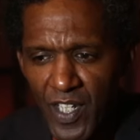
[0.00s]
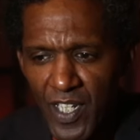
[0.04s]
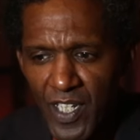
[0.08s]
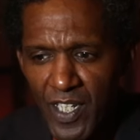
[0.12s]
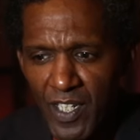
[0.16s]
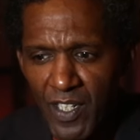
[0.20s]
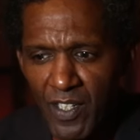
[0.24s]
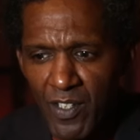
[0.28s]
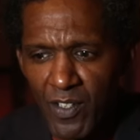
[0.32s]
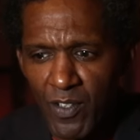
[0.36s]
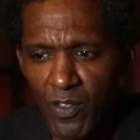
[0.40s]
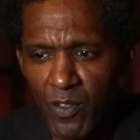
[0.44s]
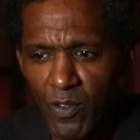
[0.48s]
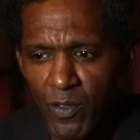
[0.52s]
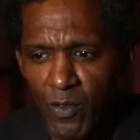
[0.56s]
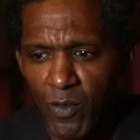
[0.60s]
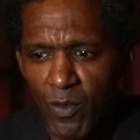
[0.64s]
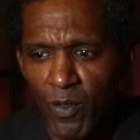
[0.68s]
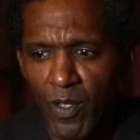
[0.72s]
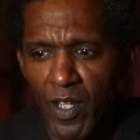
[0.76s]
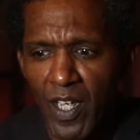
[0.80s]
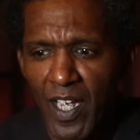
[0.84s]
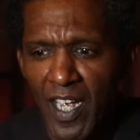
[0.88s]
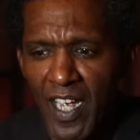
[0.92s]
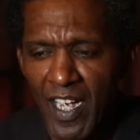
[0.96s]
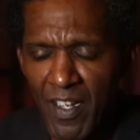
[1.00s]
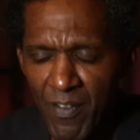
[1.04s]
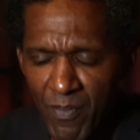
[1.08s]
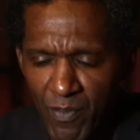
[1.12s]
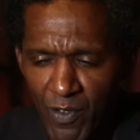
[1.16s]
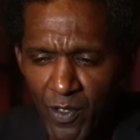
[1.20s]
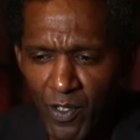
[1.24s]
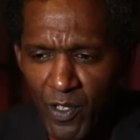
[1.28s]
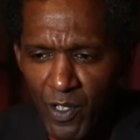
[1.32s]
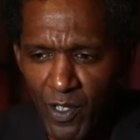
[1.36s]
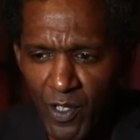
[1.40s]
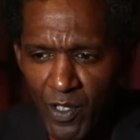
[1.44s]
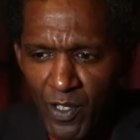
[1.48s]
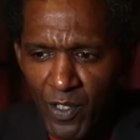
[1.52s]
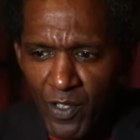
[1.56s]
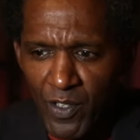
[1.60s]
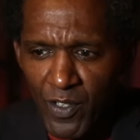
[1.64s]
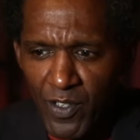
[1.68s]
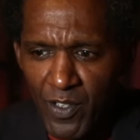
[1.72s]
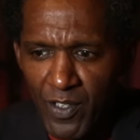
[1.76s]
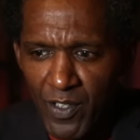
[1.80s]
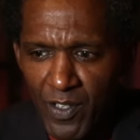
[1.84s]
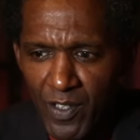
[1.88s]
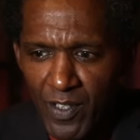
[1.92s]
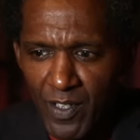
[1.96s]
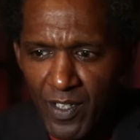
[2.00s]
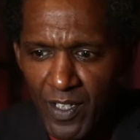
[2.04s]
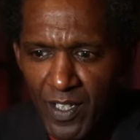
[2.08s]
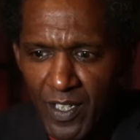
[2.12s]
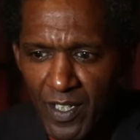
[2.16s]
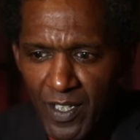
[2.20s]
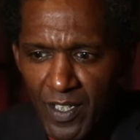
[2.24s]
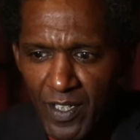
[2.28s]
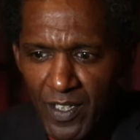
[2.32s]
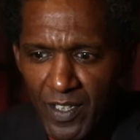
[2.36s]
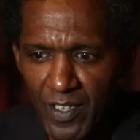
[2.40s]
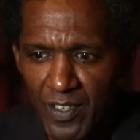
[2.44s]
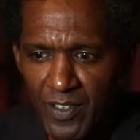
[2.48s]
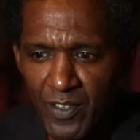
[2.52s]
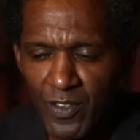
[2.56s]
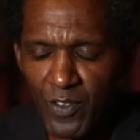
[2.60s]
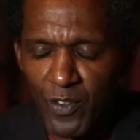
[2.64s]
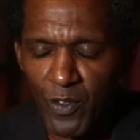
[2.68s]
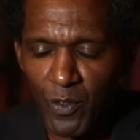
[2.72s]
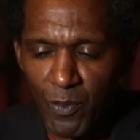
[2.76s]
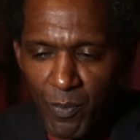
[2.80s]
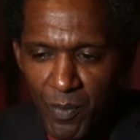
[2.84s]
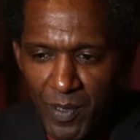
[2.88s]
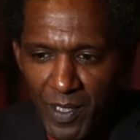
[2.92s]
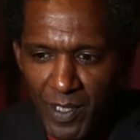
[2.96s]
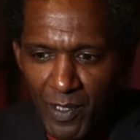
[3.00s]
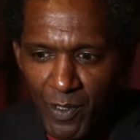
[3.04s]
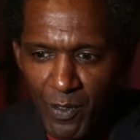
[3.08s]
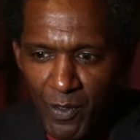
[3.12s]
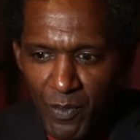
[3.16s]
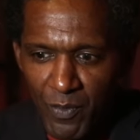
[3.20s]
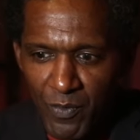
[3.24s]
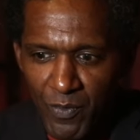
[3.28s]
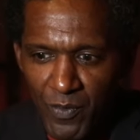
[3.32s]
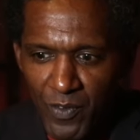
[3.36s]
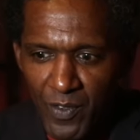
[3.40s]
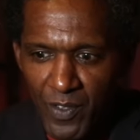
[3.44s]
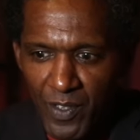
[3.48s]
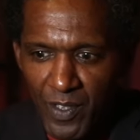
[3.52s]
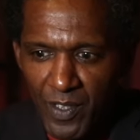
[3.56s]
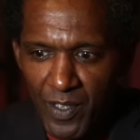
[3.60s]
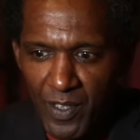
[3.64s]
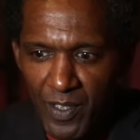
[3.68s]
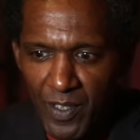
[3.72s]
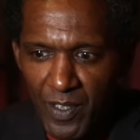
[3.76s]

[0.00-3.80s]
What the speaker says: thing you'll ever learn is to be loved